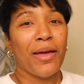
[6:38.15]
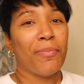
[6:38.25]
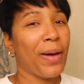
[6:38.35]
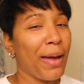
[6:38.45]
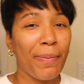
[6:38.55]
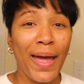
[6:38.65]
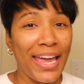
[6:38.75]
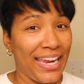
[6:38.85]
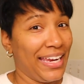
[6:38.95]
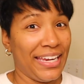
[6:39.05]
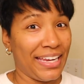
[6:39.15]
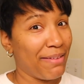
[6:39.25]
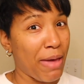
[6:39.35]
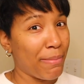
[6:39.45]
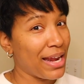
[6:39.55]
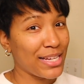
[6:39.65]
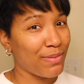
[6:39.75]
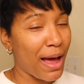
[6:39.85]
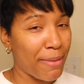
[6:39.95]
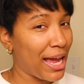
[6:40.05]
baby, maybe that's
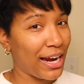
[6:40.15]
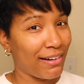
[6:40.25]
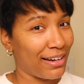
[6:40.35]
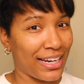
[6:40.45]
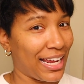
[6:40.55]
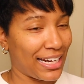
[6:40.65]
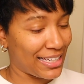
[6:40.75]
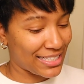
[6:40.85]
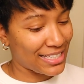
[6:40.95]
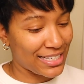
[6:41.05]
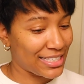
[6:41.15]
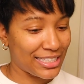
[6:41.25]
why my hair looking like this because